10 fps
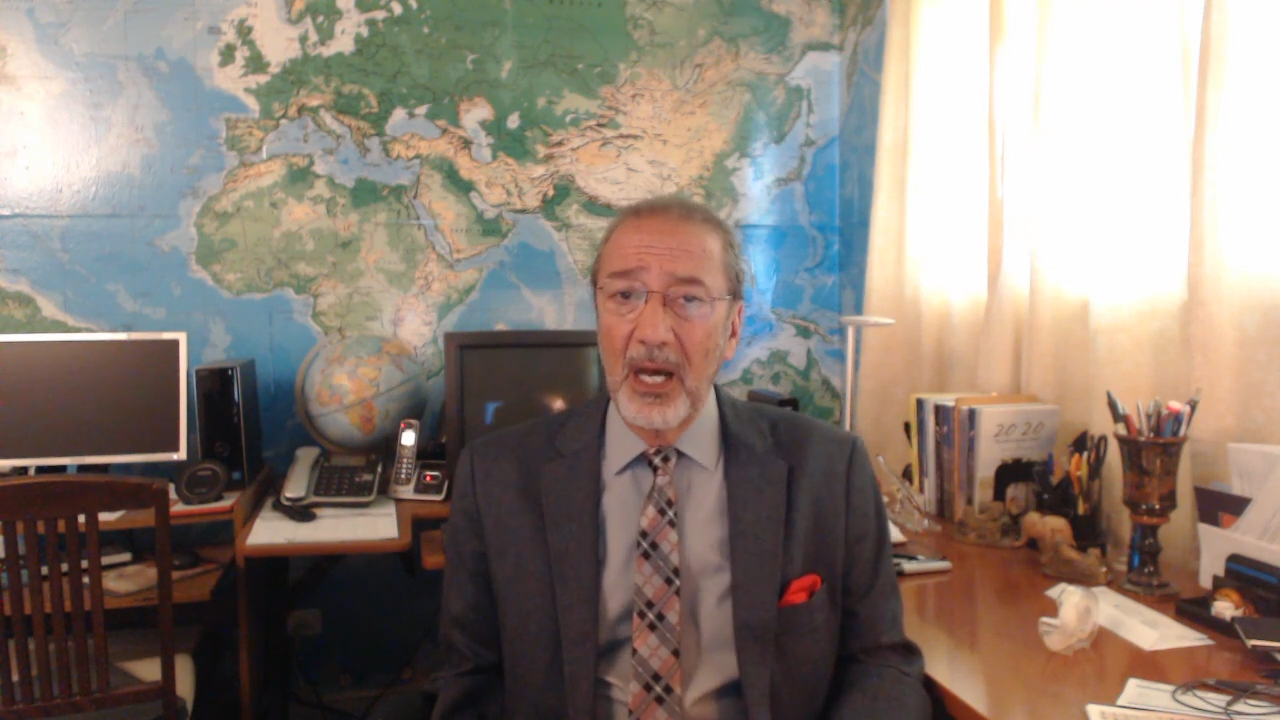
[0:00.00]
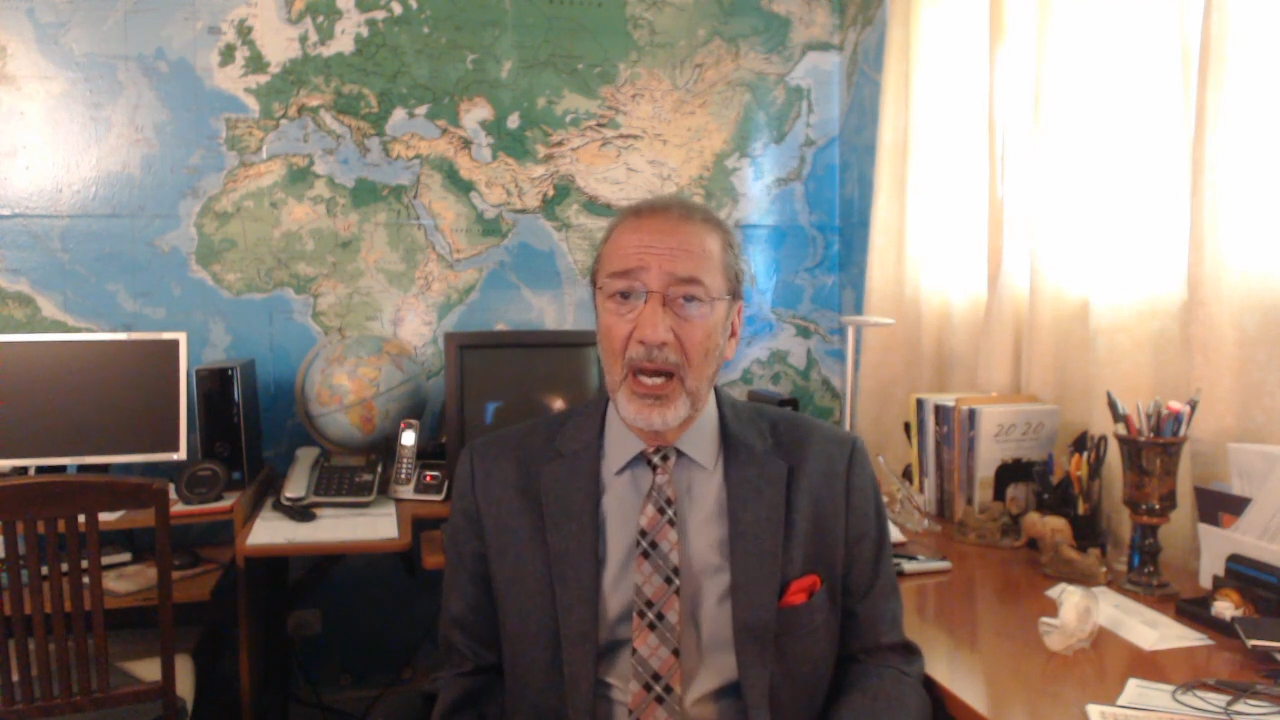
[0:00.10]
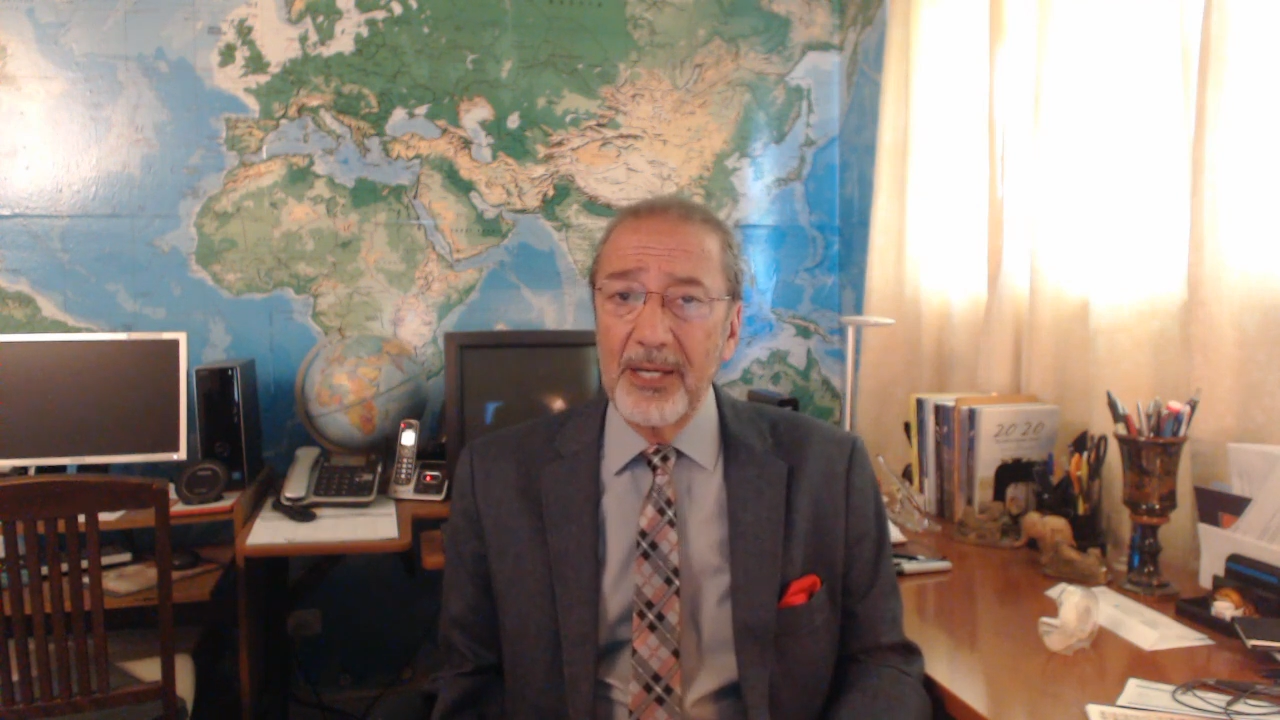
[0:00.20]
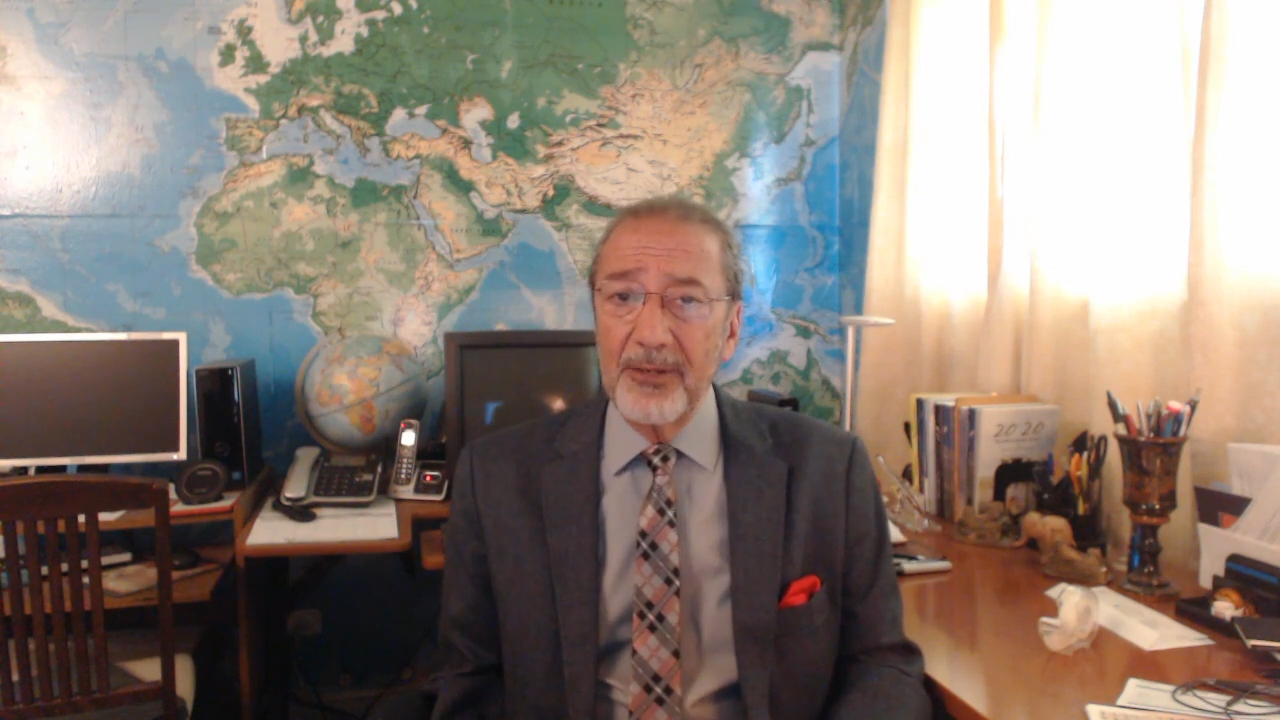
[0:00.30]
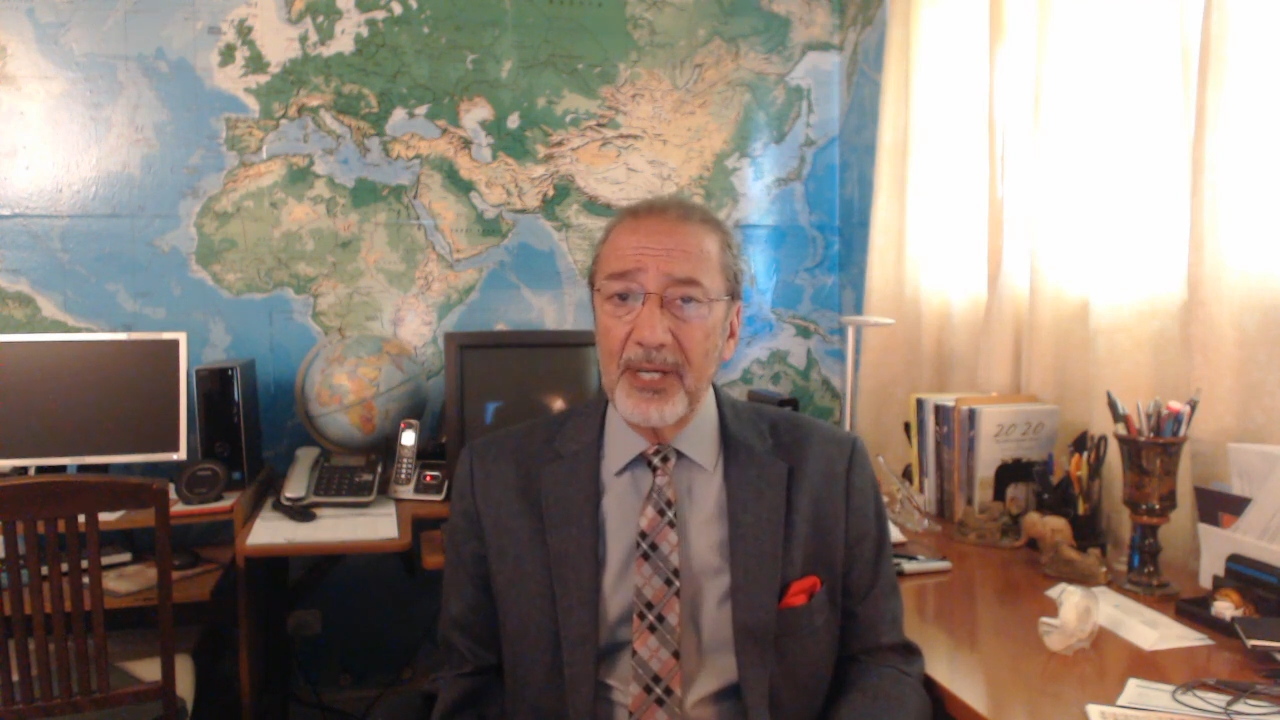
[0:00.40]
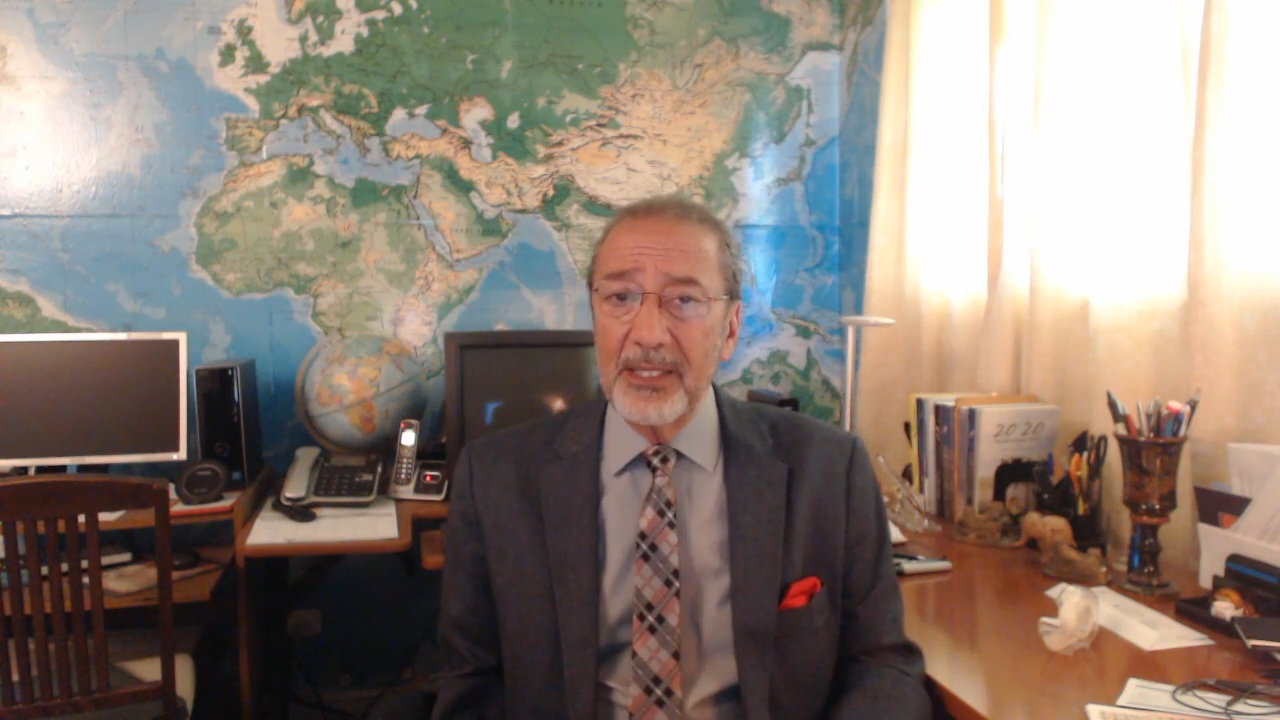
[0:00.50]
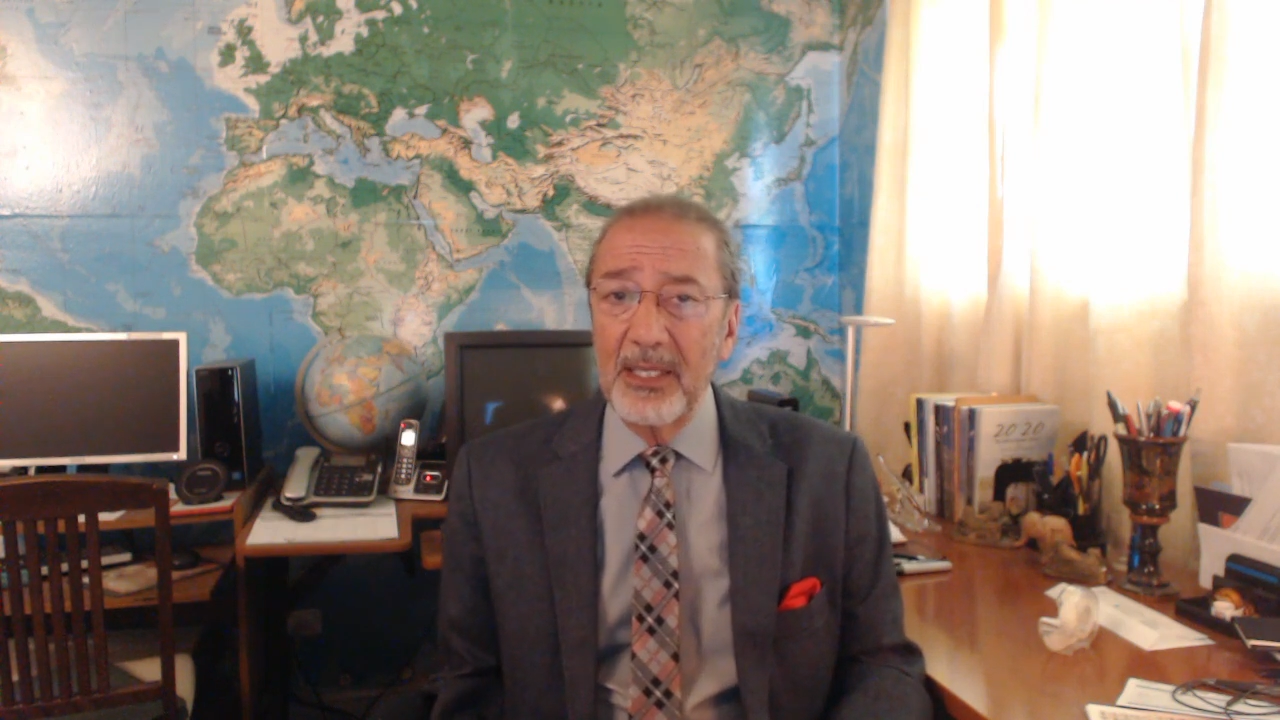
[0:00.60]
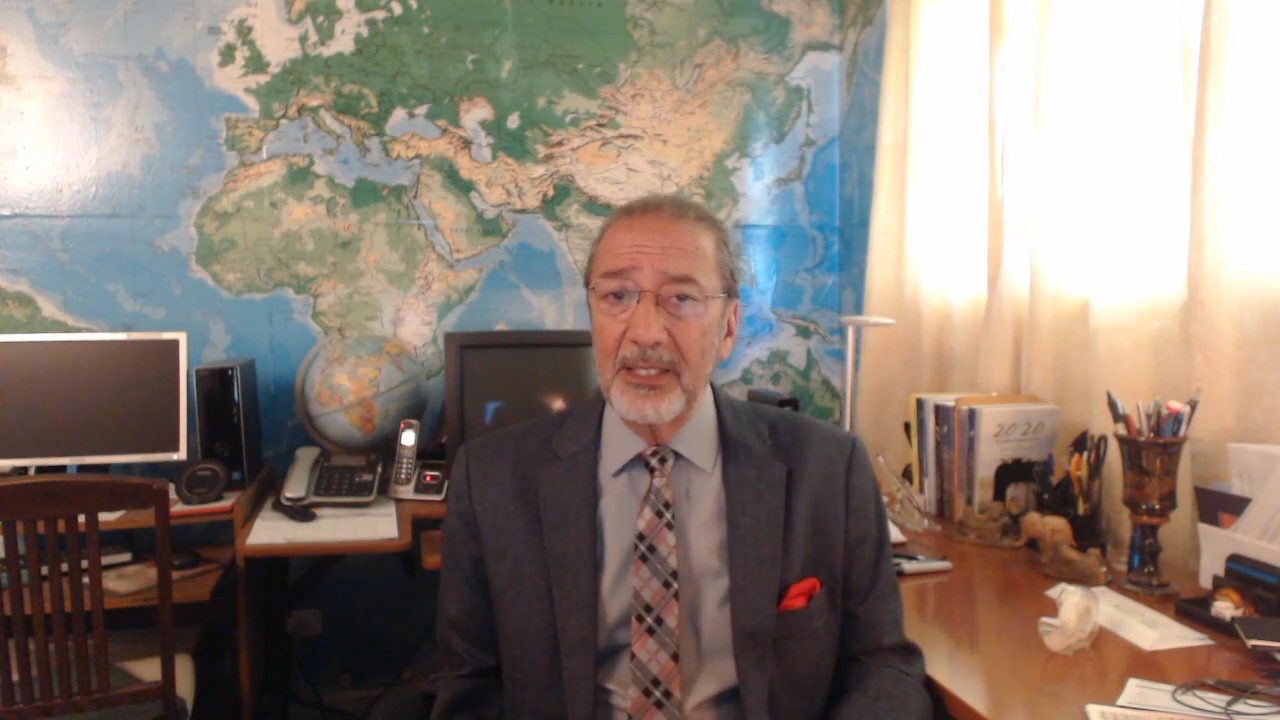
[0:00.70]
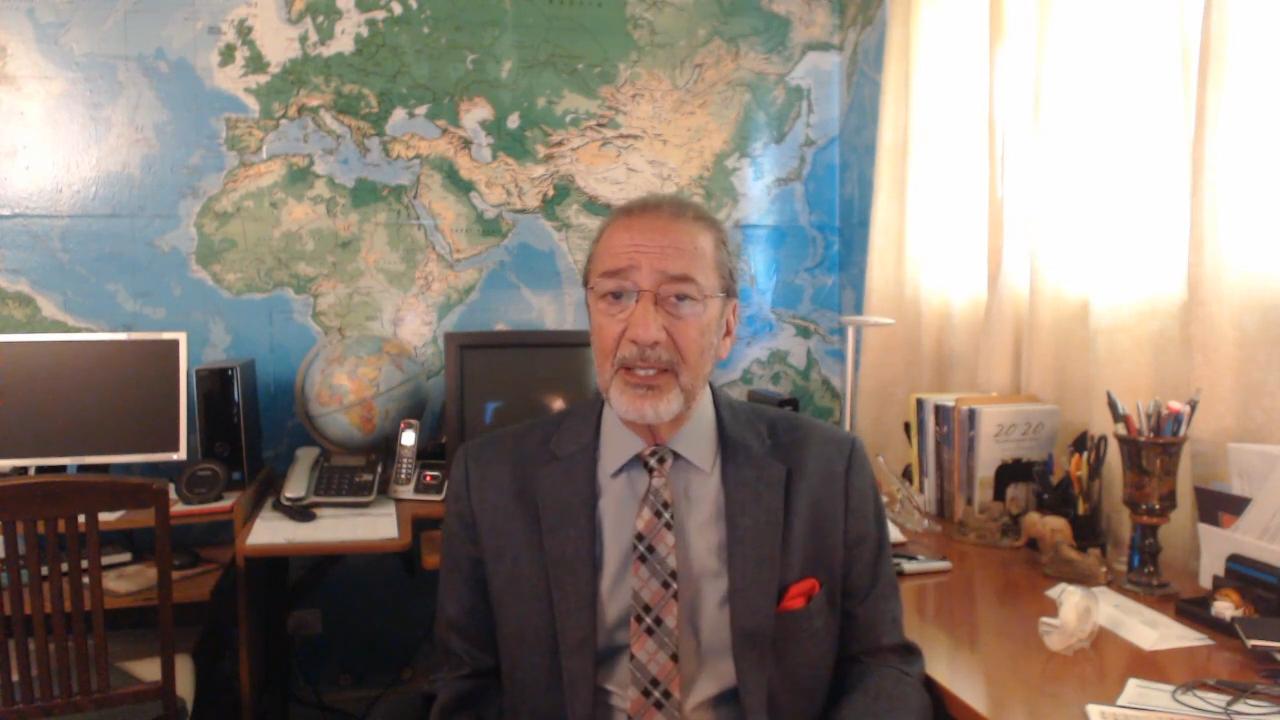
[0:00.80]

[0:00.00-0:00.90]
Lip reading: I read